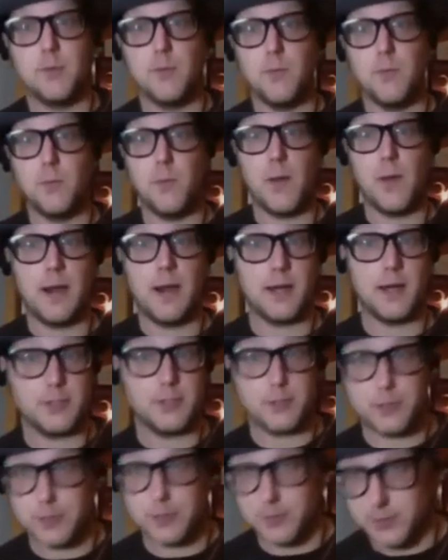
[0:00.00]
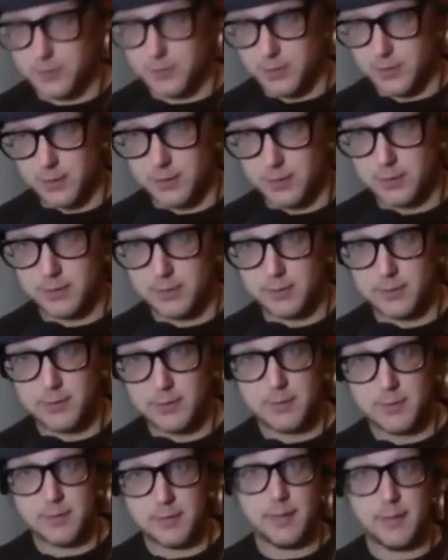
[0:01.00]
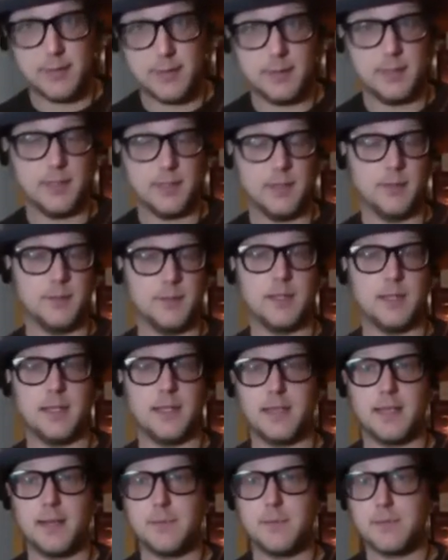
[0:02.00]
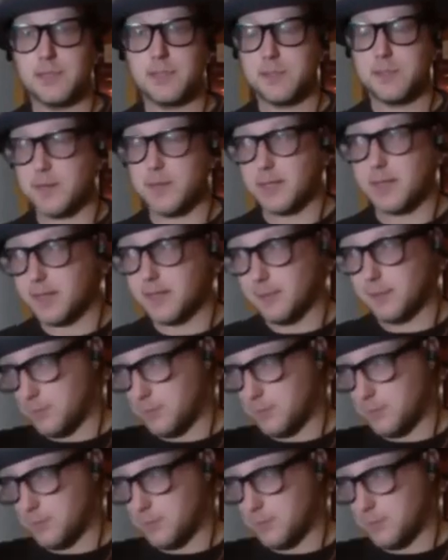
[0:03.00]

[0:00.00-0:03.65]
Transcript: where you should start. You know, like that was the big thing